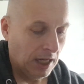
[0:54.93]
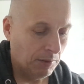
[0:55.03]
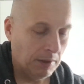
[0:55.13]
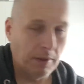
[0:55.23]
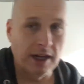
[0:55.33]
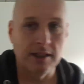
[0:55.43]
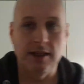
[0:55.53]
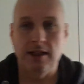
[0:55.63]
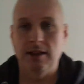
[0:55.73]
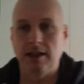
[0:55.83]
way back
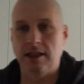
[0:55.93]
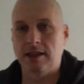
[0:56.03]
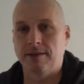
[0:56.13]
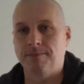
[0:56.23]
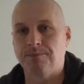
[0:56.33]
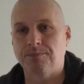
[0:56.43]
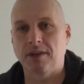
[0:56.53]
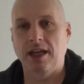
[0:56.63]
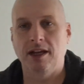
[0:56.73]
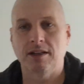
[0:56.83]
in the
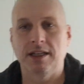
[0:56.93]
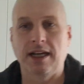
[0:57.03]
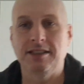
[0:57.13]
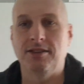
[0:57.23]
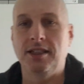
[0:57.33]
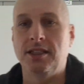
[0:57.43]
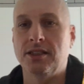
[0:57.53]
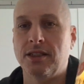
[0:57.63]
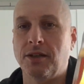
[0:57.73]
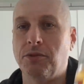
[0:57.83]
early
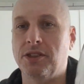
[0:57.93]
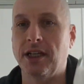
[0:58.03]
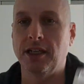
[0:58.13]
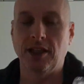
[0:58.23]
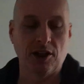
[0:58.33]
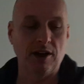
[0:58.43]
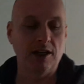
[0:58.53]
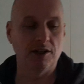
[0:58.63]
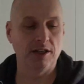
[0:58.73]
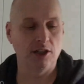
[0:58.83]
90s, and it was the
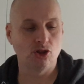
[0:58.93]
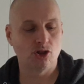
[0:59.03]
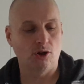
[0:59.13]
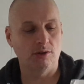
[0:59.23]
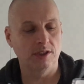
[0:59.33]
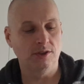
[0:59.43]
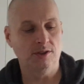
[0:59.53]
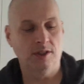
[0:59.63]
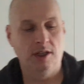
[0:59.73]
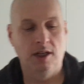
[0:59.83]
granary in
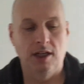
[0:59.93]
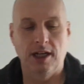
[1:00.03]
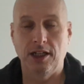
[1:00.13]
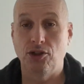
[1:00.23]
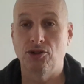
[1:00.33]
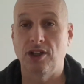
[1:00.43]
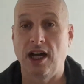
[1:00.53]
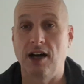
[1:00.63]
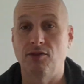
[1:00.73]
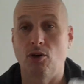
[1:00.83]
Shawlands, and they used to
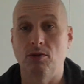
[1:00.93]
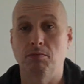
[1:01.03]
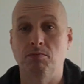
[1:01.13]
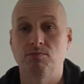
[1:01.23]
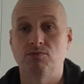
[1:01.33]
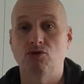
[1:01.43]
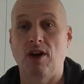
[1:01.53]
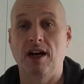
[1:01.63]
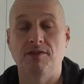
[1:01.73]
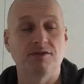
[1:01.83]
have it on
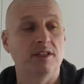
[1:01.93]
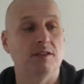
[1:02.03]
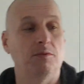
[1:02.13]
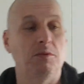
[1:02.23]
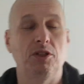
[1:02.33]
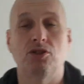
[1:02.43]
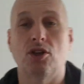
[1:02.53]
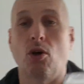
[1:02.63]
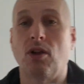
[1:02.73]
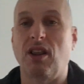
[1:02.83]
draft, and we used
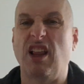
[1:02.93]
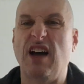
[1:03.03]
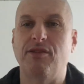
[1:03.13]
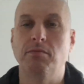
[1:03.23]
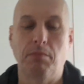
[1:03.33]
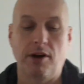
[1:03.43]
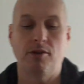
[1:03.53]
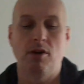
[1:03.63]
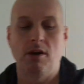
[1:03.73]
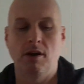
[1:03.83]
to call it laughing brew.